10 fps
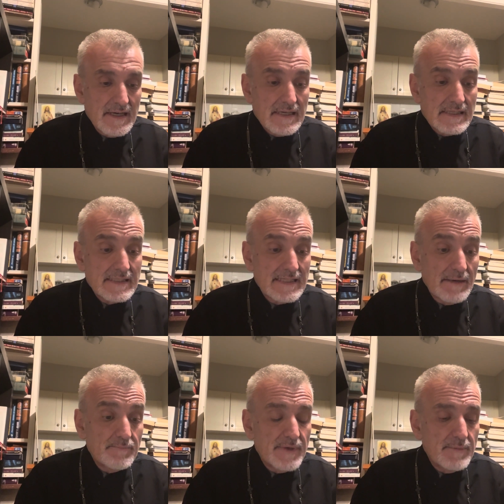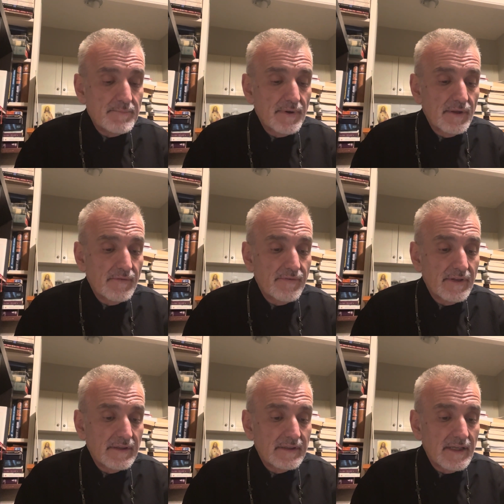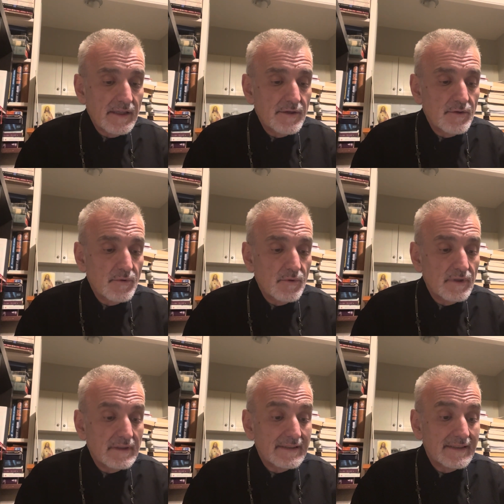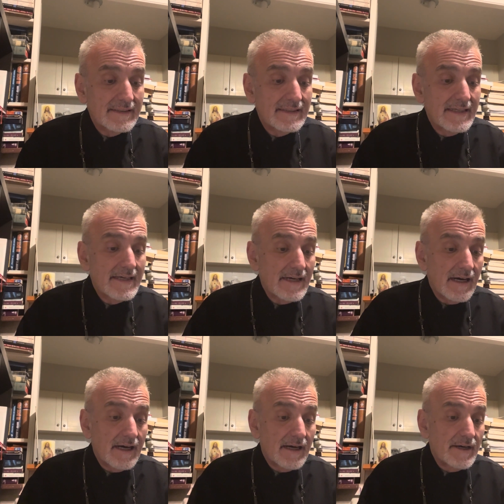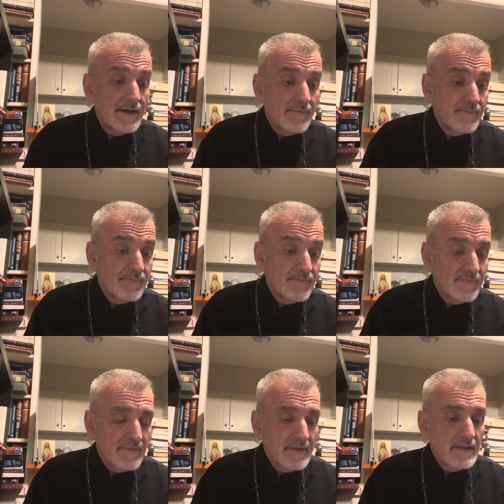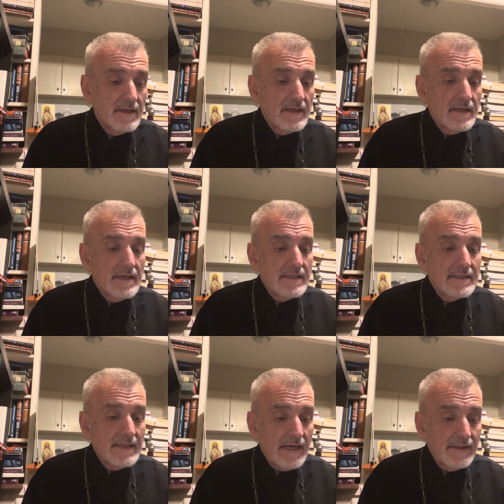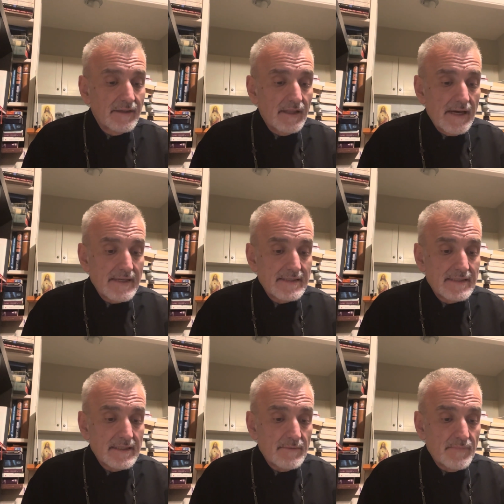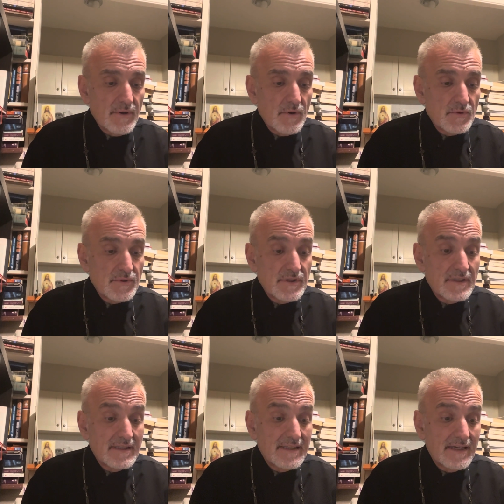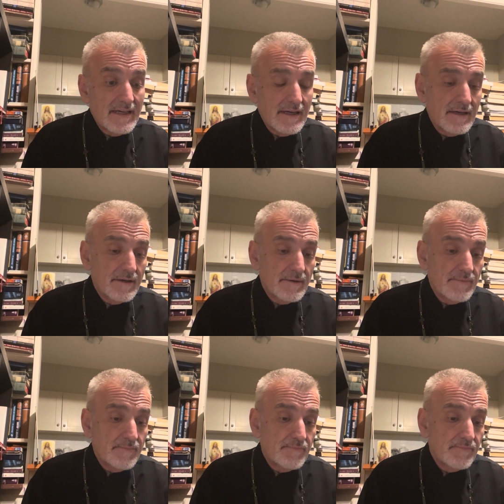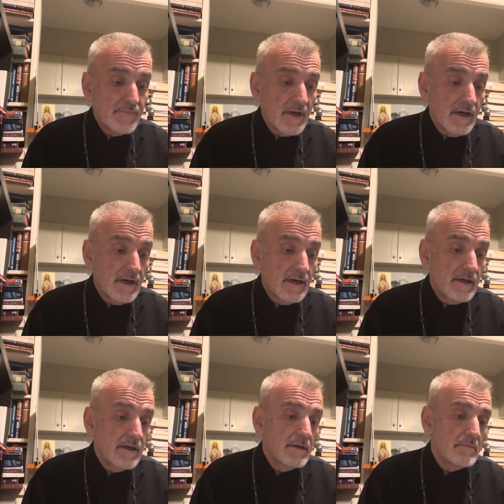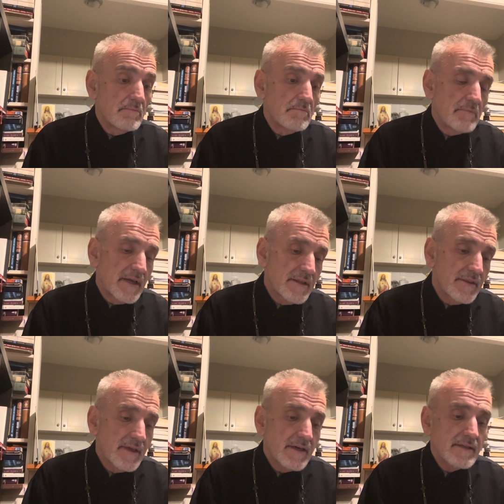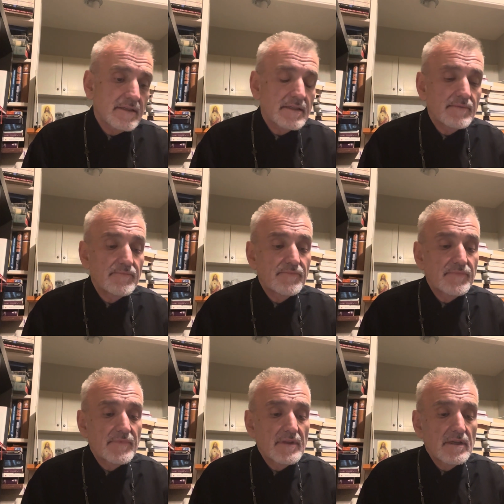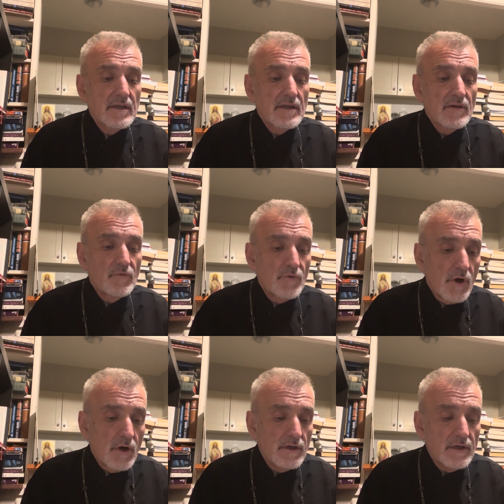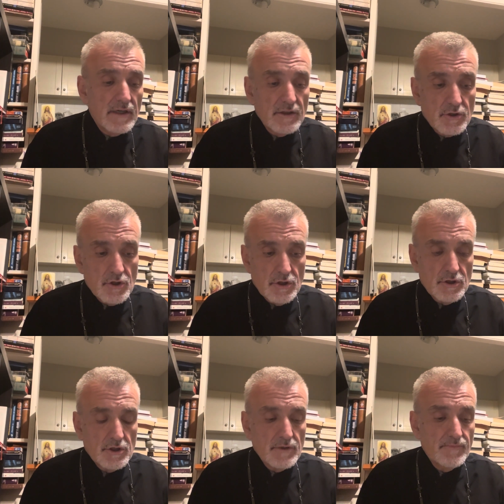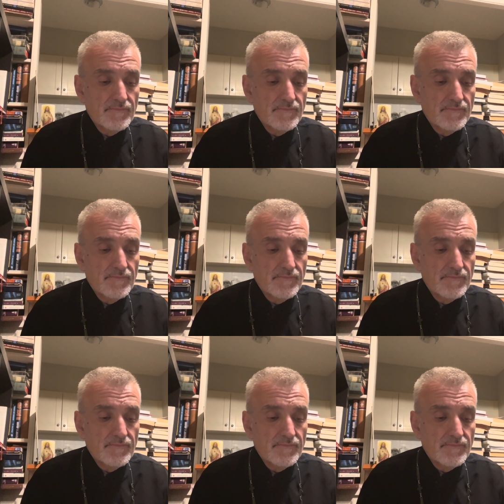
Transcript: Some people will tell you that they are scandalized because there are many things wrong in the church.